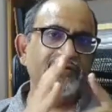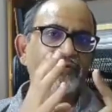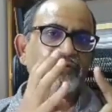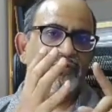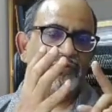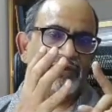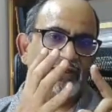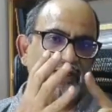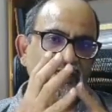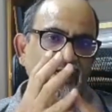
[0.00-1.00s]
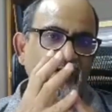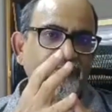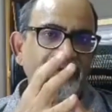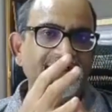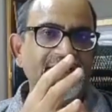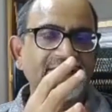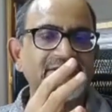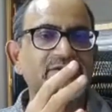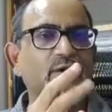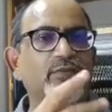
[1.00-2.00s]
So an upper tract
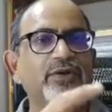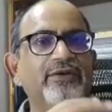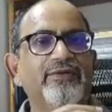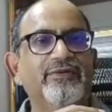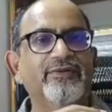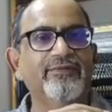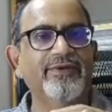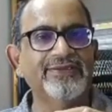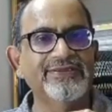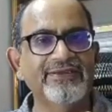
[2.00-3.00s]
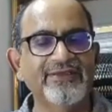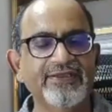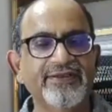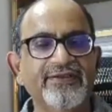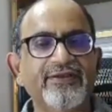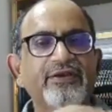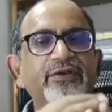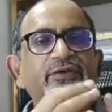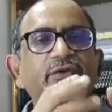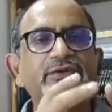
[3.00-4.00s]
is normal by CT.
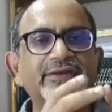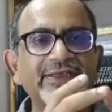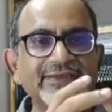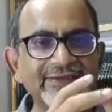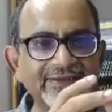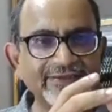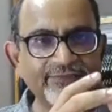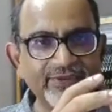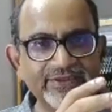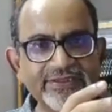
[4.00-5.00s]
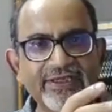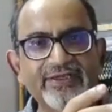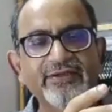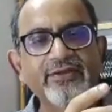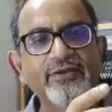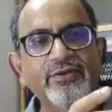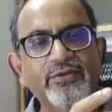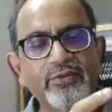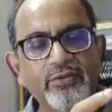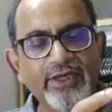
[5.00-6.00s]
So this is the patient
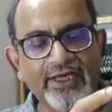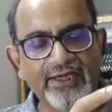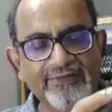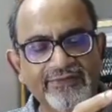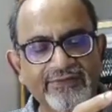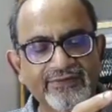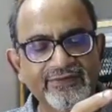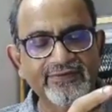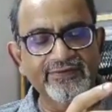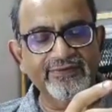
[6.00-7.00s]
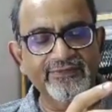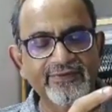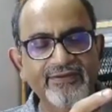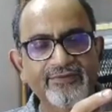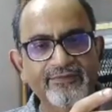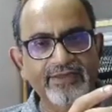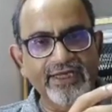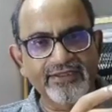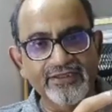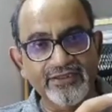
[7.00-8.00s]
who has
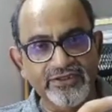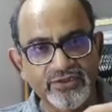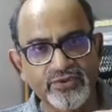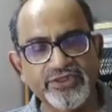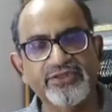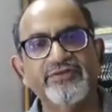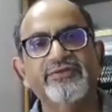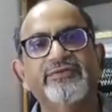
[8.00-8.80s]
bladder contusion.